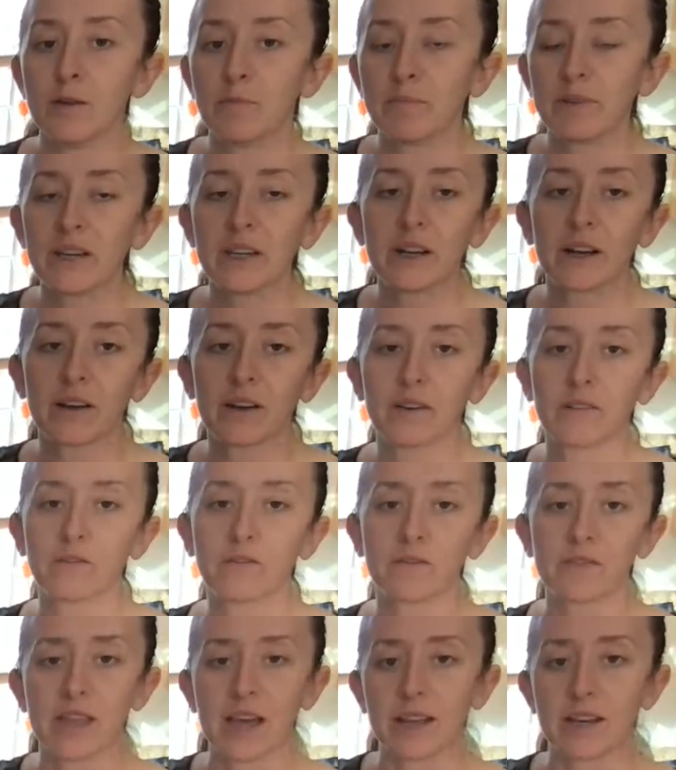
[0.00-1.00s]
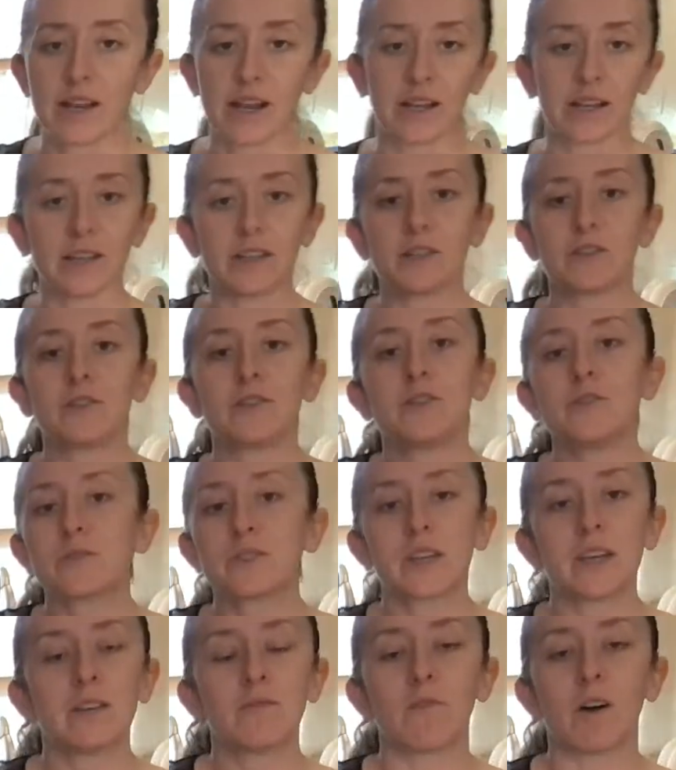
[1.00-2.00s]
pita that night, use
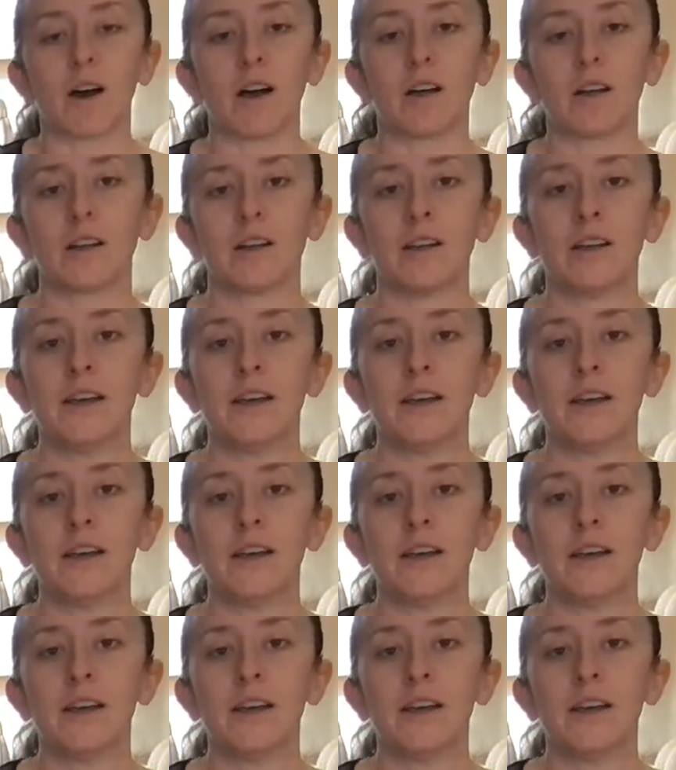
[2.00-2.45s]
quinoa.